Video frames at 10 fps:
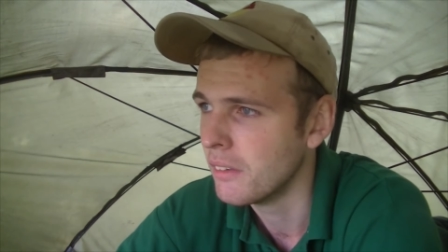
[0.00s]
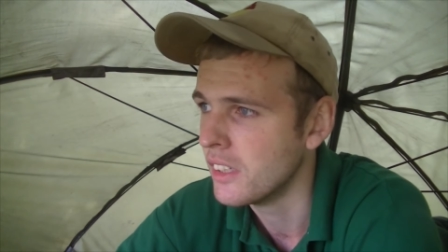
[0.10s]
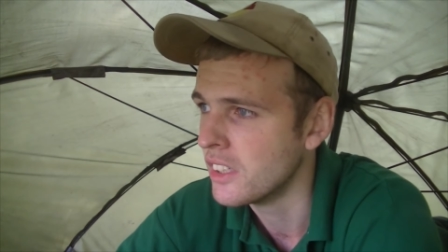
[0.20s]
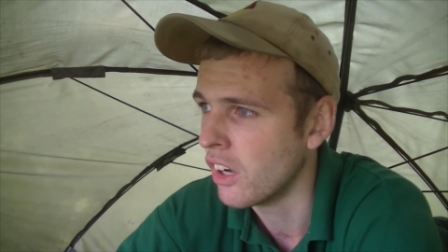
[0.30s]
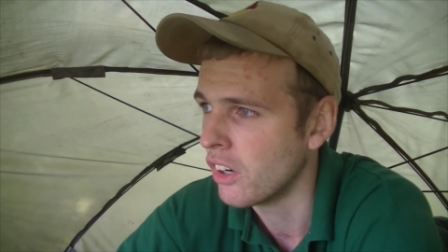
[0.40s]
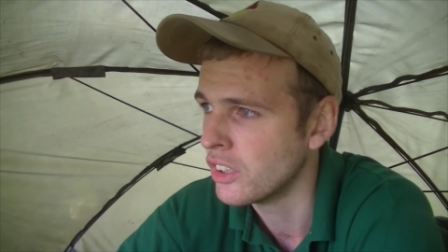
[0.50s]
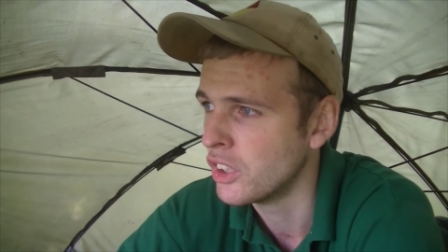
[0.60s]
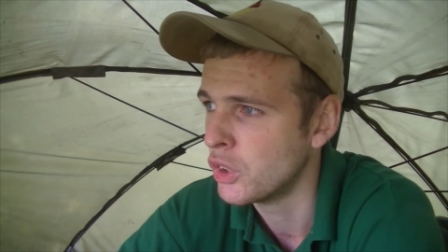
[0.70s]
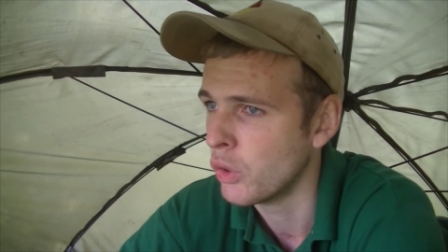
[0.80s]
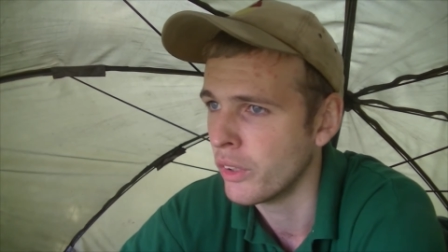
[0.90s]
darkness
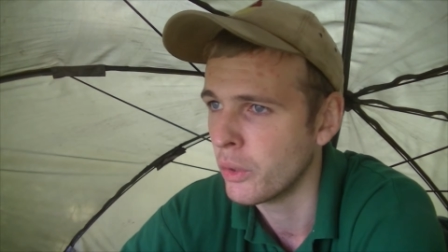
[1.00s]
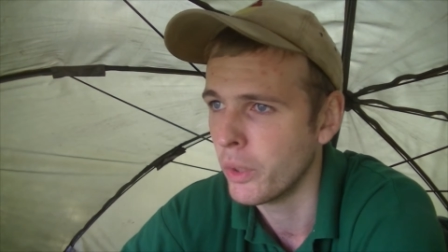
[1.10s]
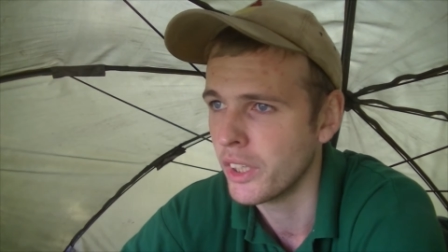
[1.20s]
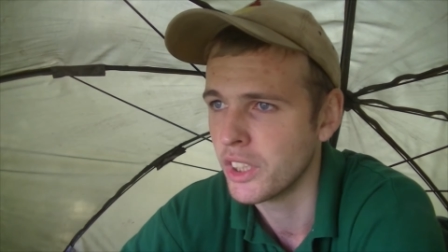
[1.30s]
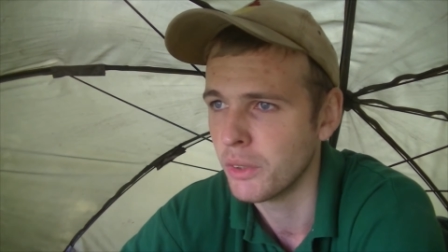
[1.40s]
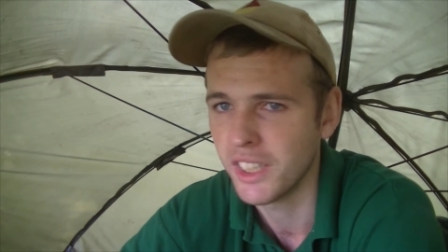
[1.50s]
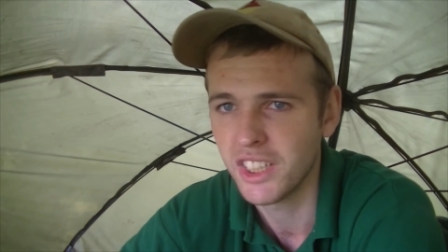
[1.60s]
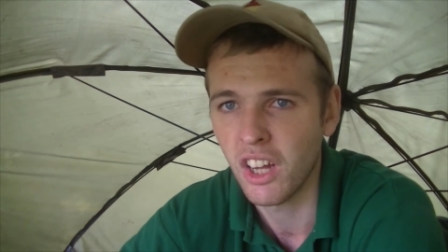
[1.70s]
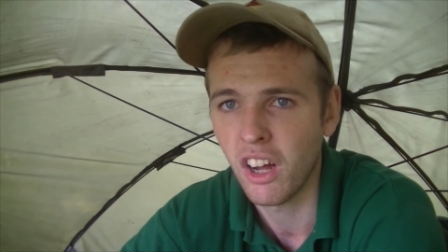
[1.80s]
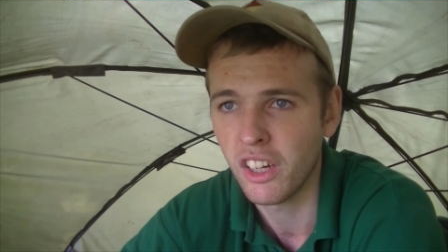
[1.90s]
is drawing in quicker, so it gets
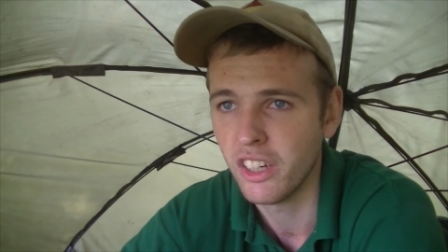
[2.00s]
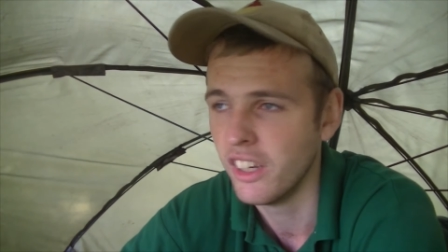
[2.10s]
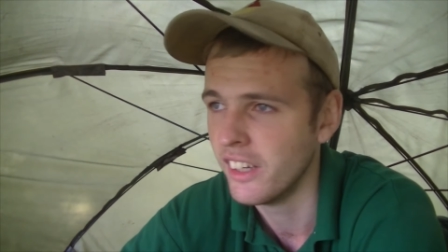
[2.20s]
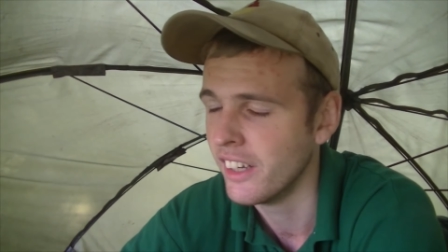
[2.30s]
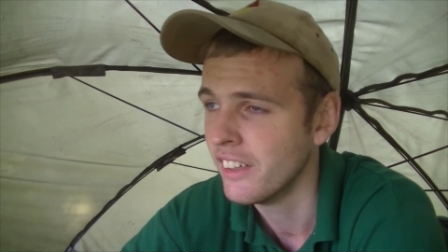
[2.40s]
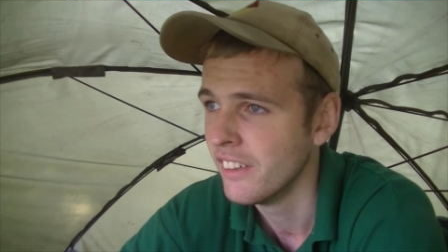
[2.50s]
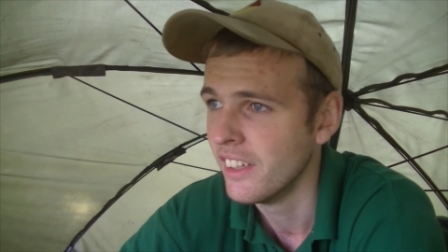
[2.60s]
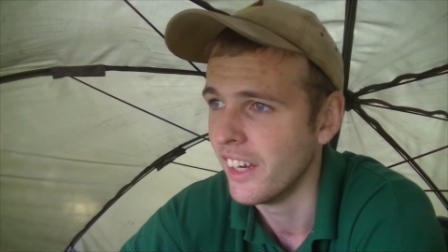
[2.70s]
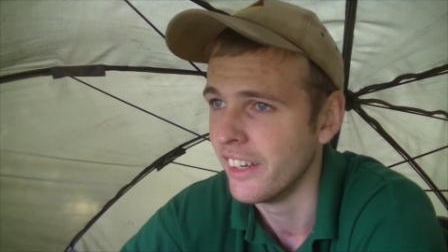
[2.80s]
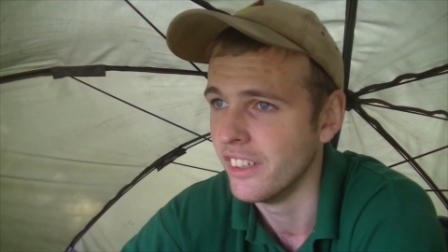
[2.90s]
dark earlier,
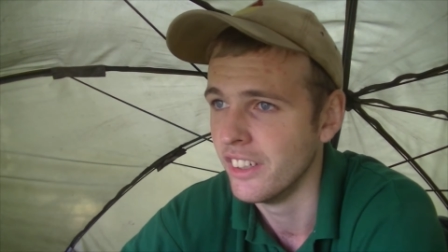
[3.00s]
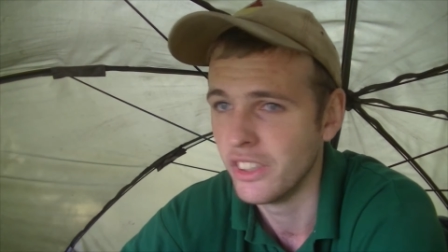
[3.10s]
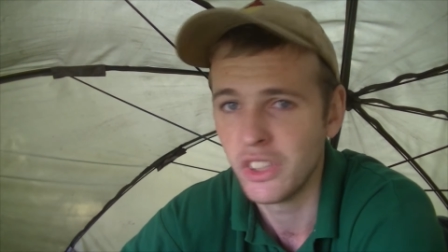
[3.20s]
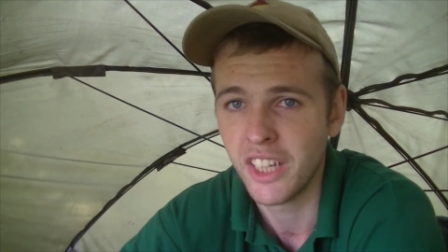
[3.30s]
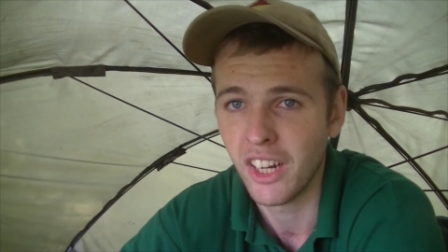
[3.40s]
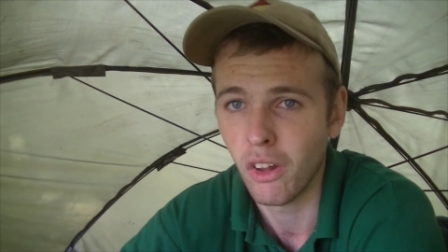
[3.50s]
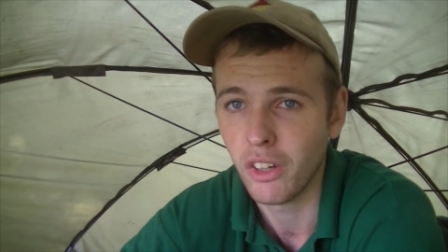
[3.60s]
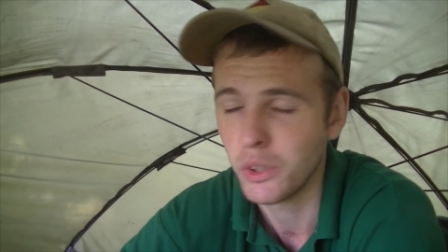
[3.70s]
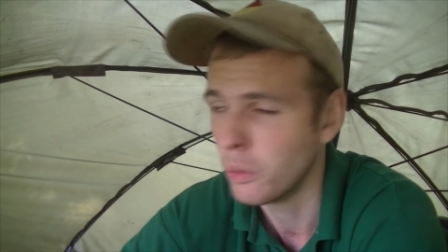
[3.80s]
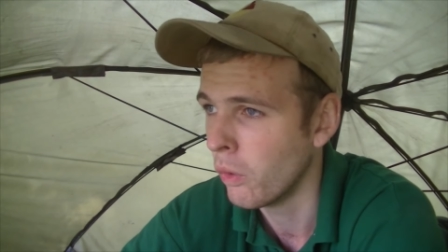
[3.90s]
and it doesn't get
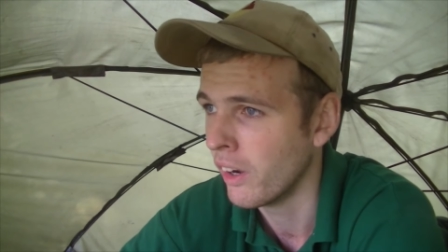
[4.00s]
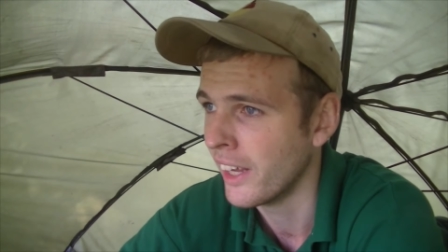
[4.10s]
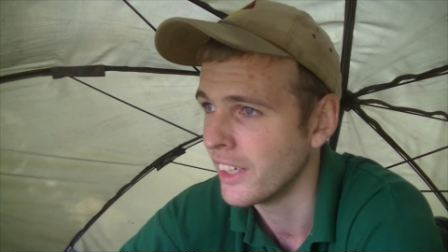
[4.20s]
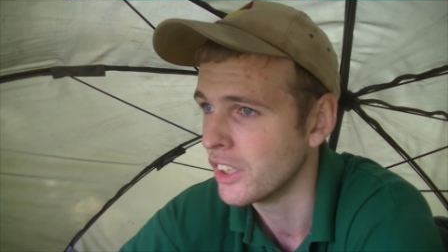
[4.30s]
light till quite late.